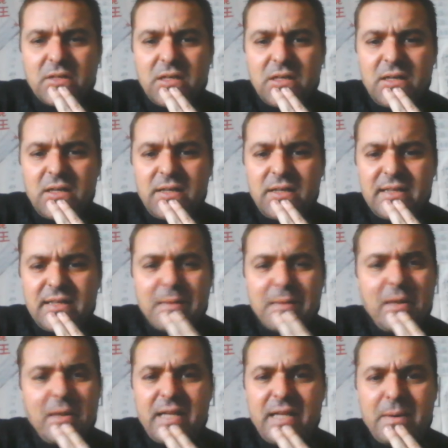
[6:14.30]
I think
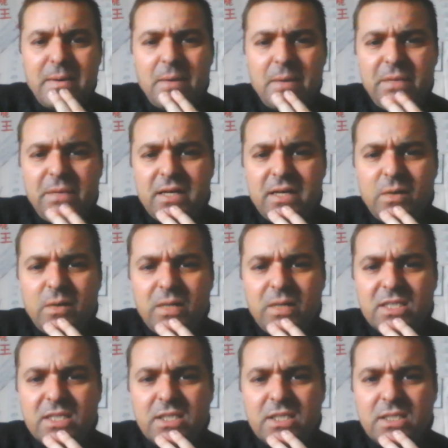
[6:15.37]
there never appear a
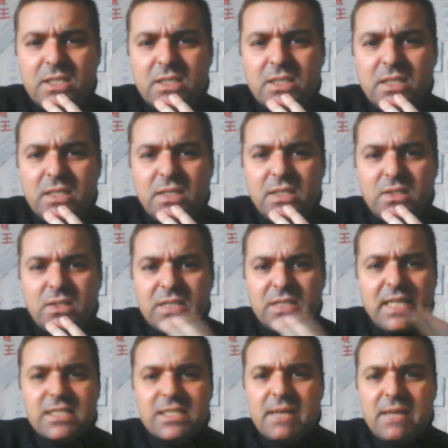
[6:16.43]
witch in
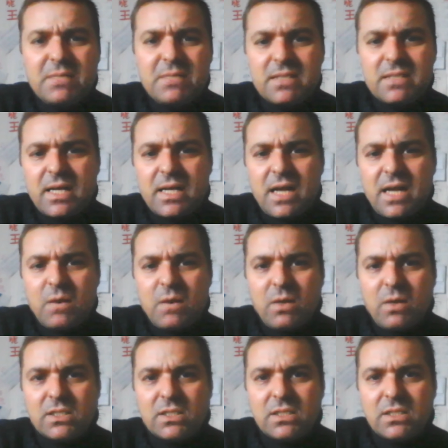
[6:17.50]
Chinese dramas. I
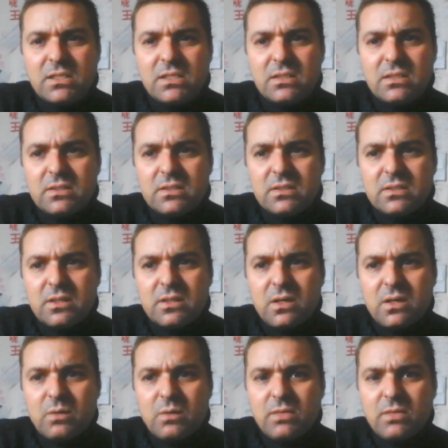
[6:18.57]
watch it.
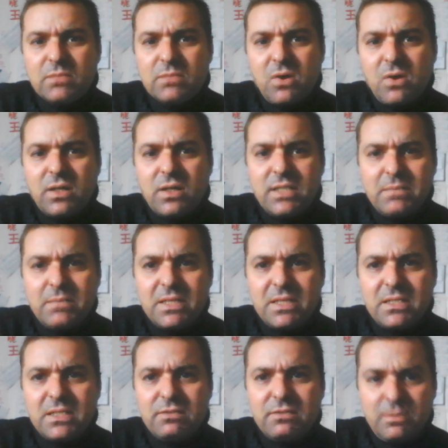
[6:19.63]
Was more
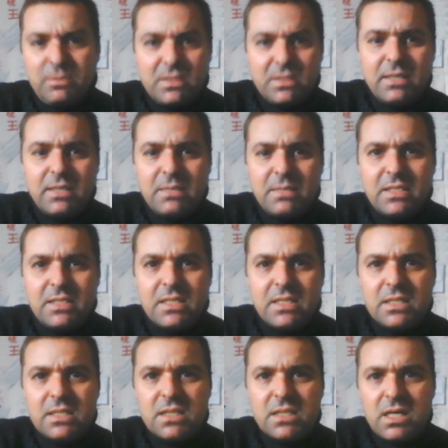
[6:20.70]
demons, female demons,
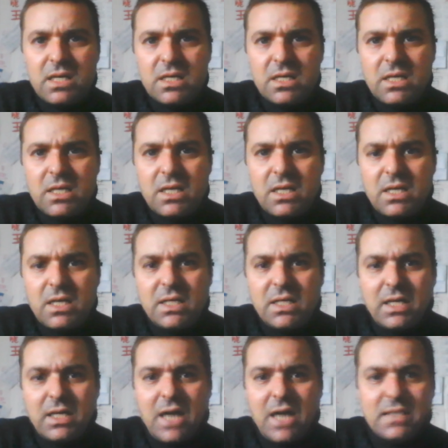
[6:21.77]
and
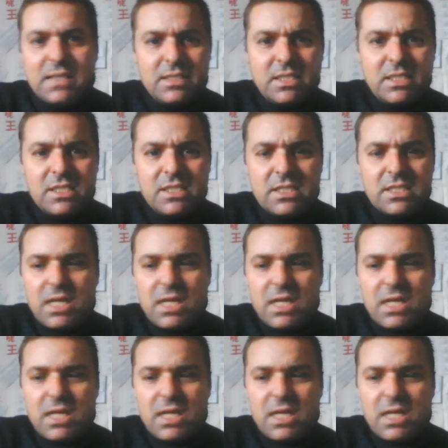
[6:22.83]
goddesses,